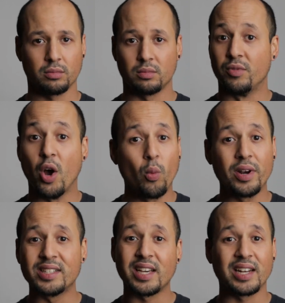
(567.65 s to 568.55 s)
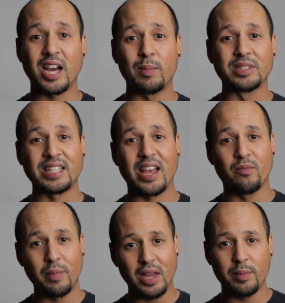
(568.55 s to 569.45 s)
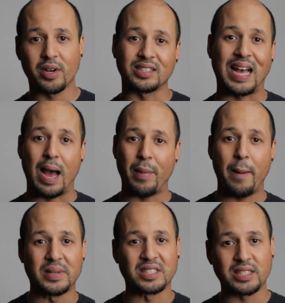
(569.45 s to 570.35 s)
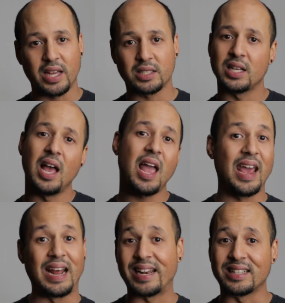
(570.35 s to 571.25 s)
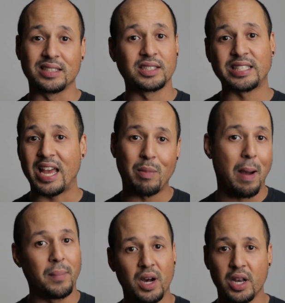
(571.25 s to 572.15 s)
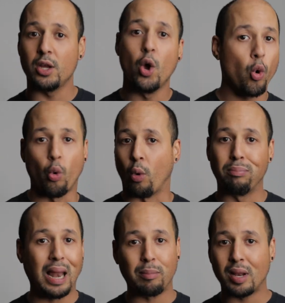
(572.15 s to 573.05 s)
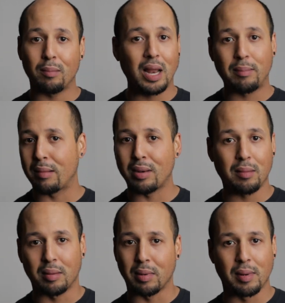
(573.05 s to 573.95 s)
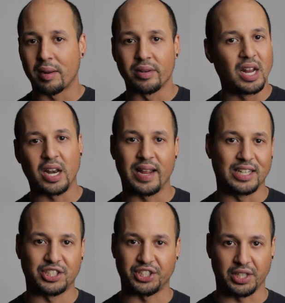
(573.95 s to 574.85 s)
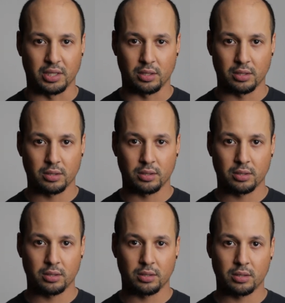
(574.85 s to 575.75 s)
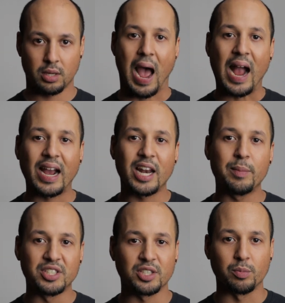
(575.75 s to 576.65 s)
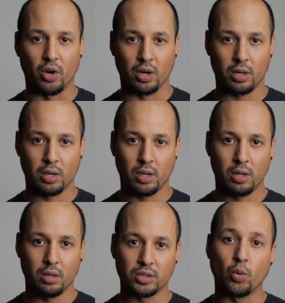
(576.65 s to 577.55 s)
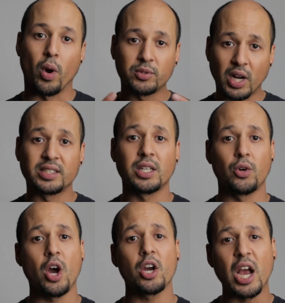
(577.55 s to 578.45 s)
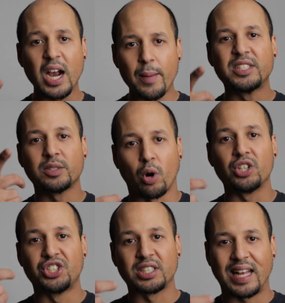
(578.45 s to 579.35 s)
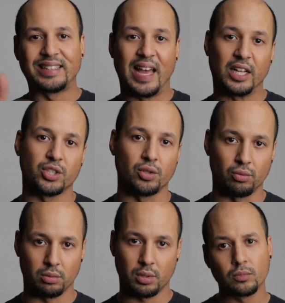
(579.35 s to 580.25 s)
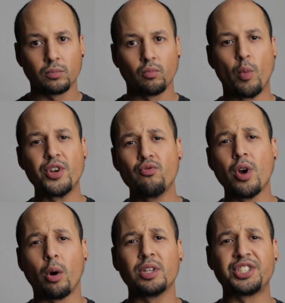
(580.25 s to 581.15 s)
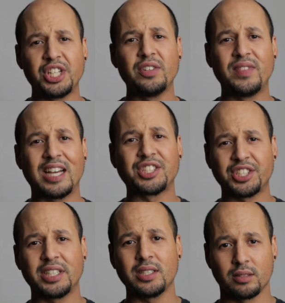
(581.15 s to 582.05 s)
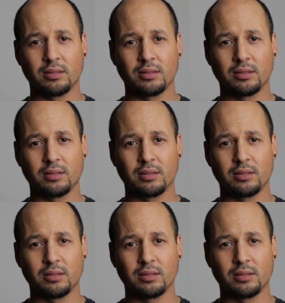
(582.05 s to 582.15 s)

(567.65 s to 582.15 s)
No one is going to come and save me because I made mistakes and I didn't save my money or blah, blah, blah, blah, blah, blah, blah, blah. None of that shit. I got to be smart. So what I'm trying to tell y'all got to be smart just like that too. When you don't achieve that shit,